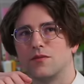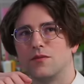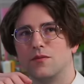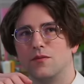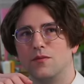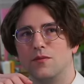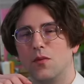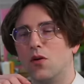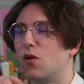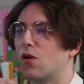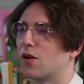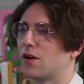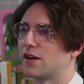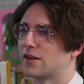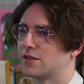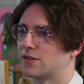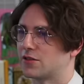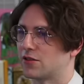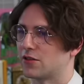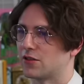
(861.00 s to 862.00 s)
more
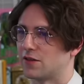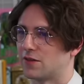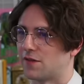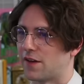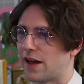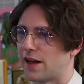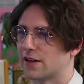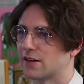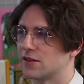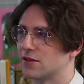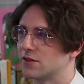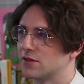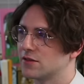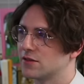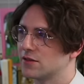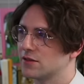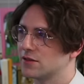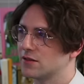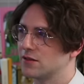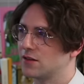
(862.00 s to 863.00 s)
external
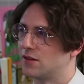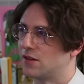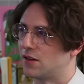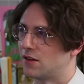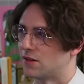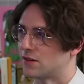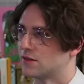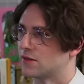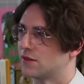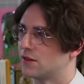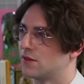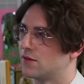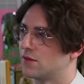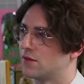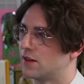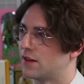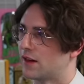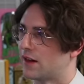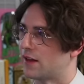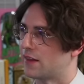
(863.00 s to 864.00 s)
factors also.
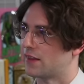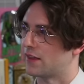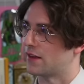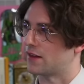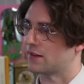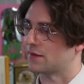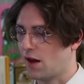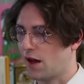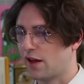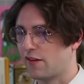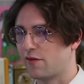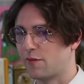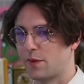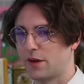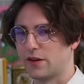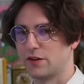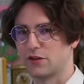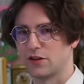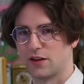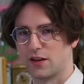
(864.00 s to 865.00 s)
Like I think I've
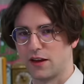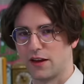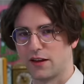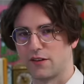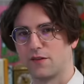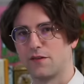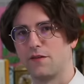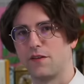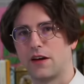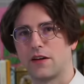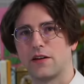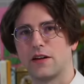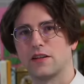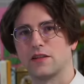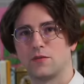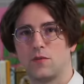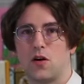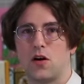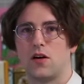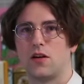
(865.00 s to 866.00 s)
been to like very
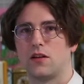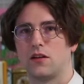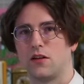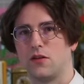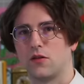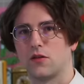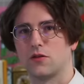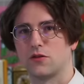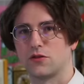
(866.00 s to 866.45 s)
small local